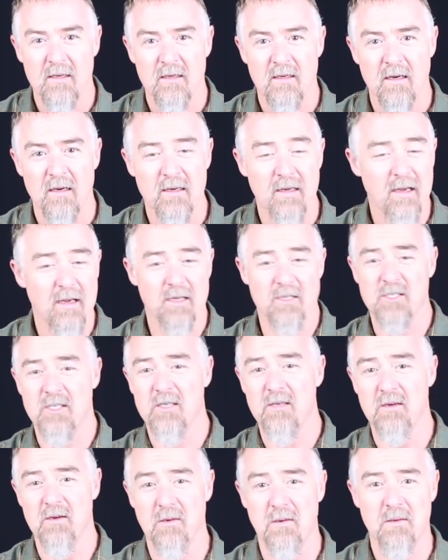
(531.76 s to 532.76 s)
I ask
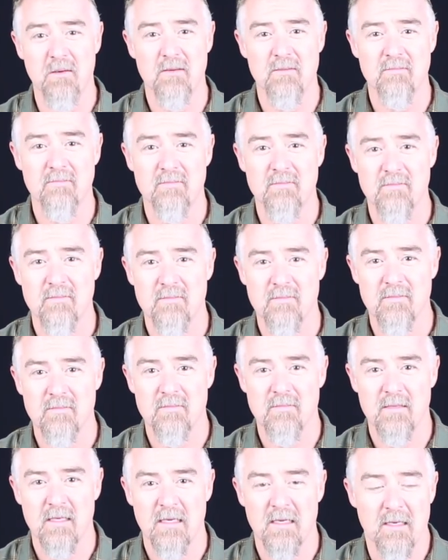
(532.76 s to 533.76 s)
you,
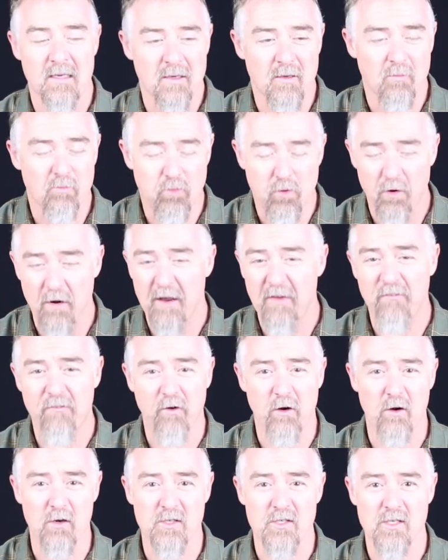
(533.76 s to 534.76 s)
pray
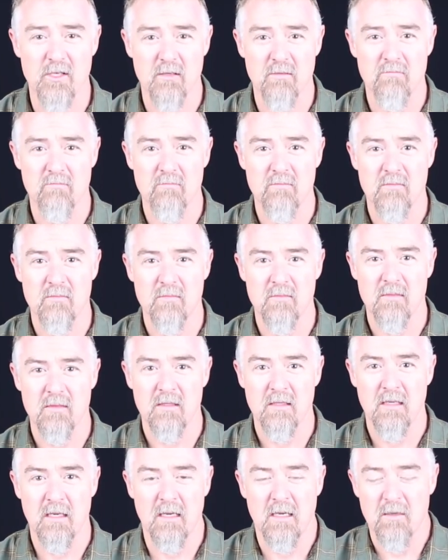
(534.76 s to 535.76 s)
first.
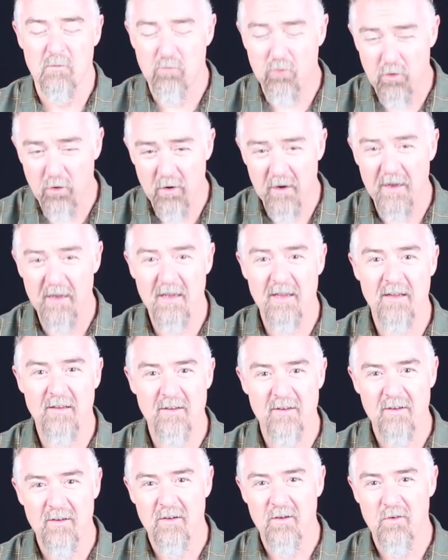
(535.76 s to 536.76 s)
Pray
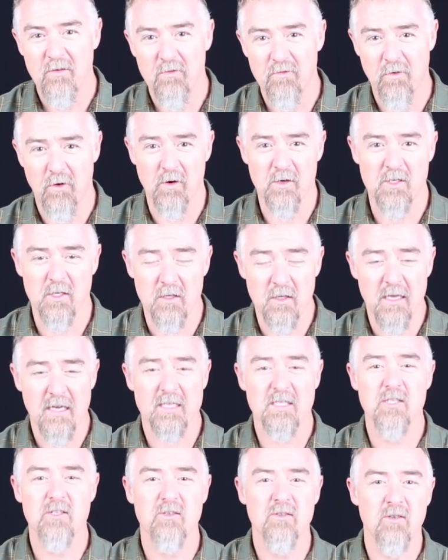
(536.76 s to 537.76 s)
first.
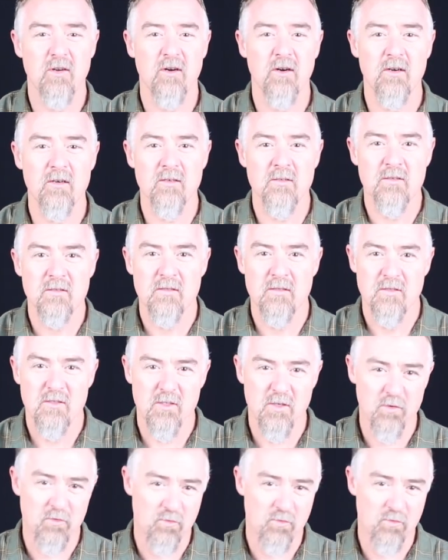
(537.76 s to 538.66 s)
Let's learn to